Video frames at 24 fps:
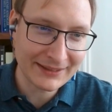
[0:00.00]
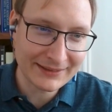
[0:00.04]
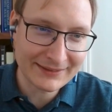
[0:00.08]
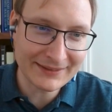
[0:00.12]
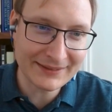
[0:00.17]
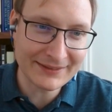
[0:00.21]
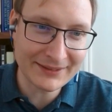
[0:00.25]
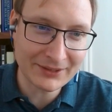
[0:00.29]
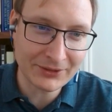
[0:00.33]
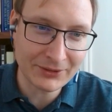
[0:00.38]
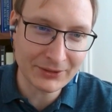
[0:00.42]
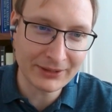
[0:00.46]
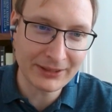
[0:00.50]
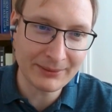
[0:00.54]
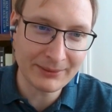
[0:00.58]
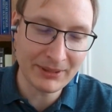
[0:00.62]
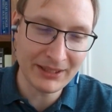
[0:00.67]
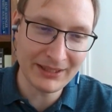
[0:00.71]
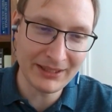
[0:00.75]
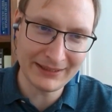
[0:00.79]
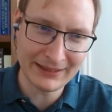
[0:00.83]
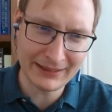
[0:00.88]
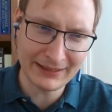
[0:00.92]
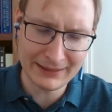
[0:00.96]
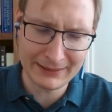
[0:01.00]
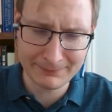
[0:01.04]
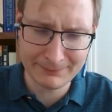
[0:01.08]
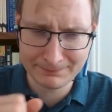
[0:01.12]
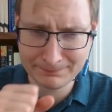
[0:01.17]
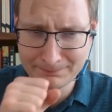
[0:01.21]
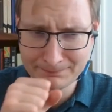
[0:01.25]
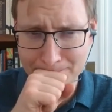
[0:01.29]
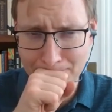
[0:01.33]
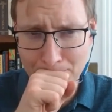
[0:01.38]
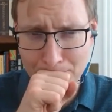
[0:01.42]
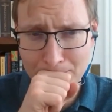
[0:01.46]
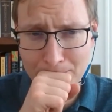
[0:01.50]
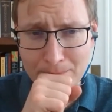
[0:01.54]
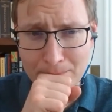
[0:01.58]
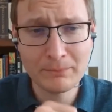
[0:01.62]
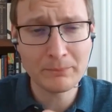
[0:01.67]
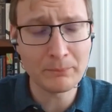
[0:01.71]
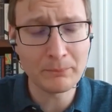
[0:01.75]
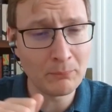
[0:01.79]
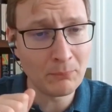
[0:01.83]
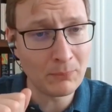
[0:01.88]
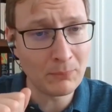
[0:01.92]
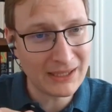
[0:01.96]
necessarily mean that it
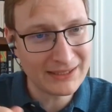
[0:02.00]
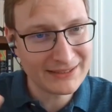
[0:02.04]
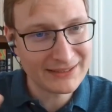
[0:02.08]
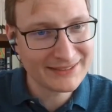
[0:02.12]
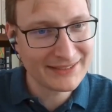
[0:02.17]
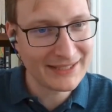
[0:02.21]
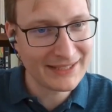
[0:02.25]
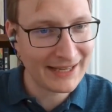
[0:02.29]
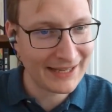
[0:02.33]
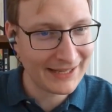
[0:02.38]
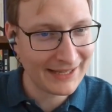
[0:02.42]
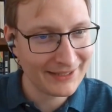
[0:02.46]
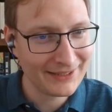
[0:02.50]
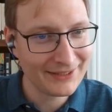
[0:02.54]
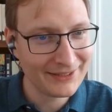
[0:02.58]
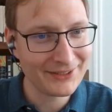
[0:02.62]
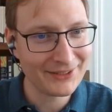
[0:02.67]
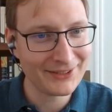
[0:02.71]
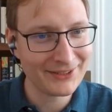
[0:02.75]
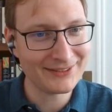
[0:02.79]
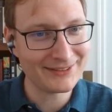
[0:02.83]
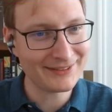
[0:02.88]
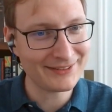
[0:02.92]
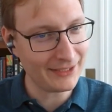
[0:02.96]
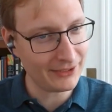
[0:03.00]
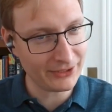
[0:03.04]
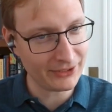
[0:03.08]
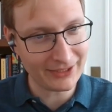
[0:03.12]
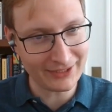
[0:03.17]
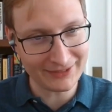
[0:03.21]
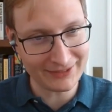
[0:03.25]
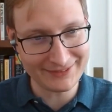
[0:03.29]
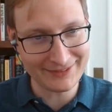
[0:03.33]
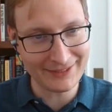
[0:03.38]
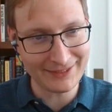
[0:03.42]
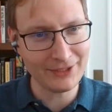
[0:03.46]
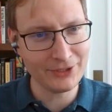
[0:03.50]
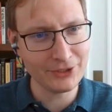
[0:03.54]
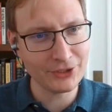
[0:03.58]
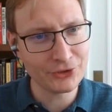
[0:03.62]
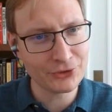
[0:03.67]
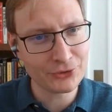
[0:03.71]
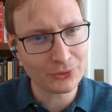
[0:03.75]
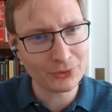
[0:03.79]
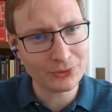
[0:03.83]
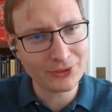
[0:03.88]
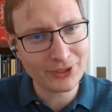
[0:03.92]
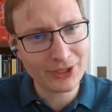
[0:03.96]
must end in, say, like a
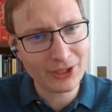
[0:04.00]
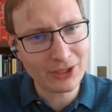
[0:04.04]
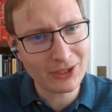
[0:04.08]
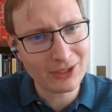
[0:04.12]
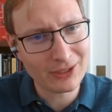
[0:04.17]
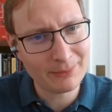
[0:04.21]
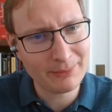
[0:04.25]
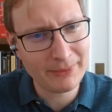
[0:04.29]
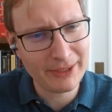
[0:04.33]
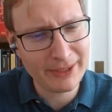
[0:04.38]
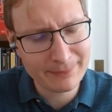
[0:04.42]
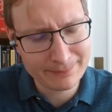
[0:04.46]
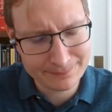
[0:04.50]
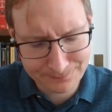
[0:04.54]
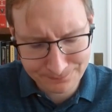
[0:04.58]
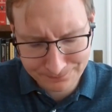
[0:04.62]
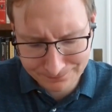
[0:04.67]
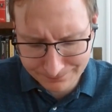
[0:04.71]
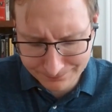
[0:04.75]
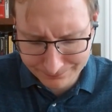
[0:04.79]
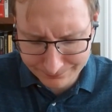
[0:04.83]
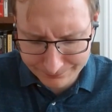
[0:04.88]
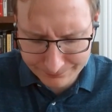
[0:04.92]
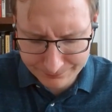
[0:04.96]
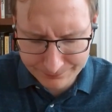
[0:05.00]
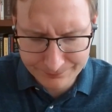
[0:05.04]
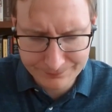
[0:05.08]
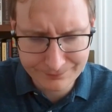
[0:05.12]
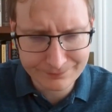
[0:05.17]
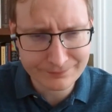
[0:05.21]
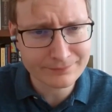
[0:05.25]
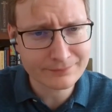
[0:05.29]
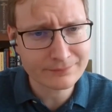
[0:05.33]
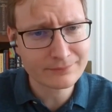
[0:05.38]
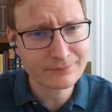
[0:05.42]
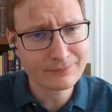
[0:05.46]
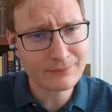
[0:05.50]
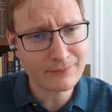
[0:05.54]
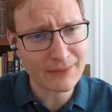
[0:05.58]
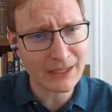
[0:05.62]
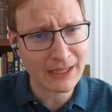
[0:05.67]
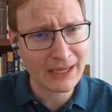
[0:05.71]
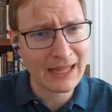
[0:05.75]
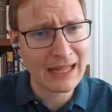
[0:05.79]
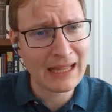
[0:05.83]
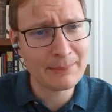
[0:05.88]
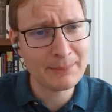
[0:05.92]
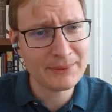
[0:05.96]
state-controlled economy.
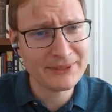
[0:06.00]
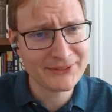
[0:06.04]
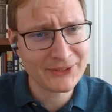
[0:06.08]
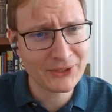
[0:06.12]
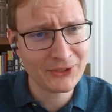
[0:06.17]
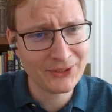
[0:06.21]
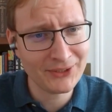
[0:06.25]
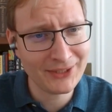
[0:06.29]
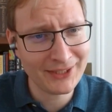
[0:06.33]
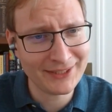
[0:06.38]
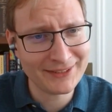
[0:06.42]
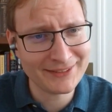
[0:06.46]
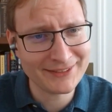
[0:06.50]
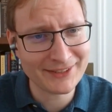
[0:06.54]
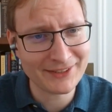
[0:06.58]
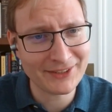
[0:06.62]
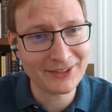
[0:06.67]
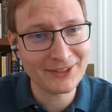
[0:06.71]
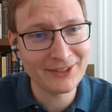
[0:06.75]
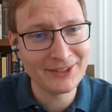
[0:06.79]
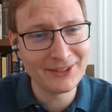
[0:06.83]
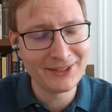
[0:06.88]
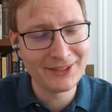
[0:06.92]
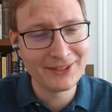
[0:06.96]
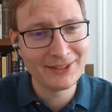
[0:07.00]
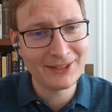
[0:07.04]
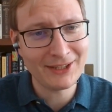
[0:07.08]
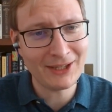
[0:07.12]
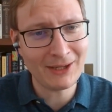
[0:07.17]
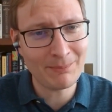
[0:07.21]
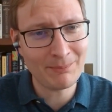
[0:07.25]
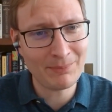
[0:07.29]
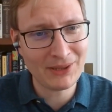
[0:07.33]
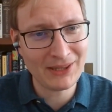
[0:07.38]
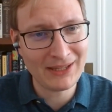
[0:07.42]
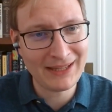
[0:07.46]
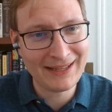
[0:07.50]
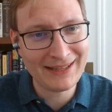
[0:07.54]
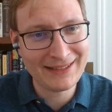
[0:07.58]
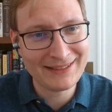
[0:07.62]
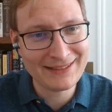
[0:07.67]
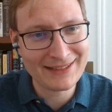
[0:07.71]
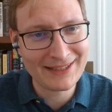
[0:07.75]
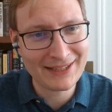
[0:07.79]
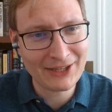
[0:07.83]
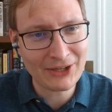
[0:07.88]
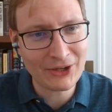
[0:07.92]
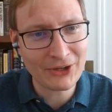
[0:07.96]
Amazon is a
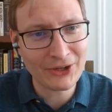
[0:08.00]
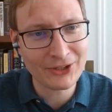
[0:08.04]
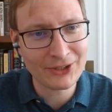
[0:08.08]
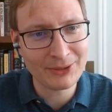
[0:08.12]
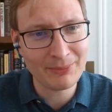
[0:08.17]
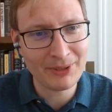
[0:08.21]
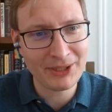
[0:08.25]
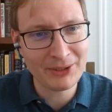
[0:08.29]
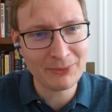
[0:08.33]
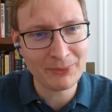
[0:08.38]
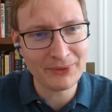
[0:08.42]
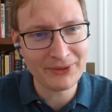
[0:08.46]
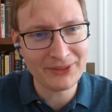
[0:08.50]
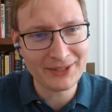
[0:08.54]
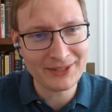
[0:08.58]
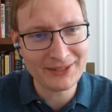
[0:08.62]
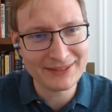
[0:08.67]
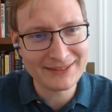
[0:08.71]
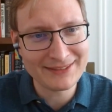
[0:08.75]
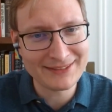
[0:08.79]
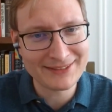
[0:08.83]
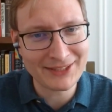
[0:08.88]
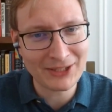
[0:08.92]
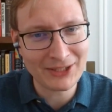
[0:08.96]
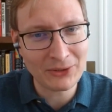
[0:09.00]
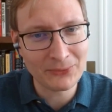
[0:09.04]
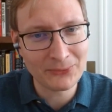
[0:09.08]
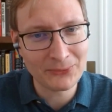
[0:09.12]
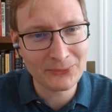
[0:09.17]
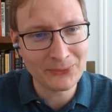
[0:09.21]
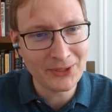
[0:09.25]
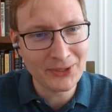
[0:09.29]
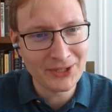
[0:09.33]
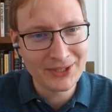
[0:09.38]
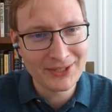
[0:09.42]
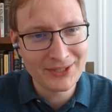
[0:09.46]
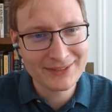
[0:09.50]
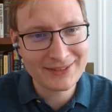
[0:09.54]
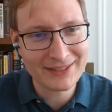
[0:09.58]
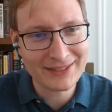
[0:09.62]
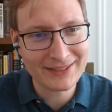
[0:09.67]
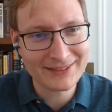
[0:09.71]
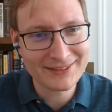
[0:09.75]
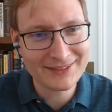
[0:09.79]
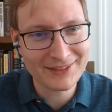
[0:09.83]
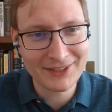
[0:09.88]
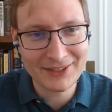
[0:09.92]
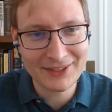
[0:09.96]
planned economy within itself.
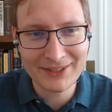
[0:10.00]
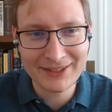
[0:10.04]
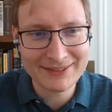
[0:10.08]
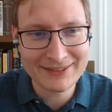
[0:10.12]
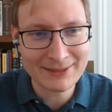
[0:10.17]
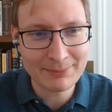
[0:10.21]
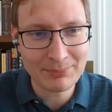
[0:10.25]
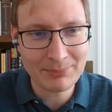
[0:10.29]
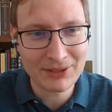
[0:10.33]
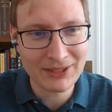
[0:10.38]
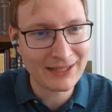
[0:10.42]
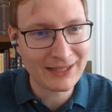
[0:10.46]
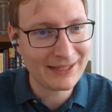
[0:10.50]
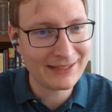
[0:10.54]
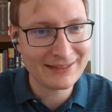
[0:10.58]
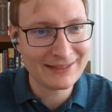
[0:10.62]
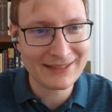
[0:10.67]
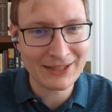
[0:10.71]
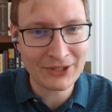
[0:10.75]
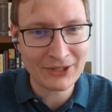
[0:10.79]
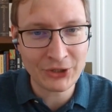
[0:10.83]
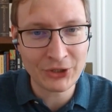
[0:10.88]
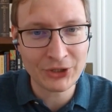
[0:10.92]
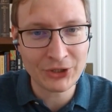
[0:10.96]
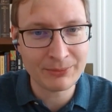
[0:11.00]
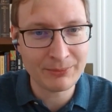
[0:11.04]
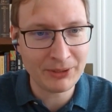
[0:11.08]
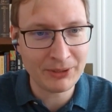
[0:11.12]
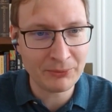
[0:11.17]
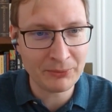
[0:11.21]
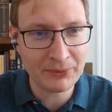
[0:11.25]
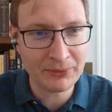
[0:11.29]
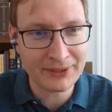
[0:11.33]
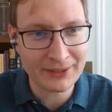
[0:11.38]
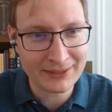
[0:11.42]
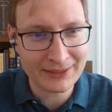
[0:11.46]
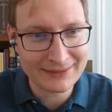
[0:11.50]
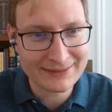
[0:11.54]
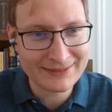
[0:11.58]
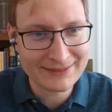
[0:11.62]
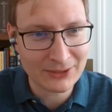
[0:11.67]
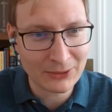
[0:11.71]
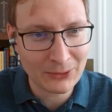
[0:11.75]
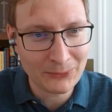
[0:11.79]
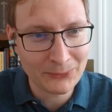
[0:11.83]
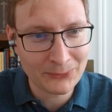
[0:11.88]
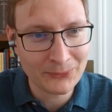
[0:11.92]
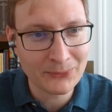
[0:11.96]
Tesla is a planned economy within
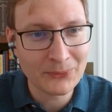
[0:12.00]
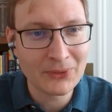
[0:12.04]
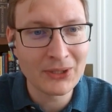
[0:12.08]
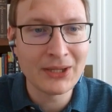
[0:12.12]
itself.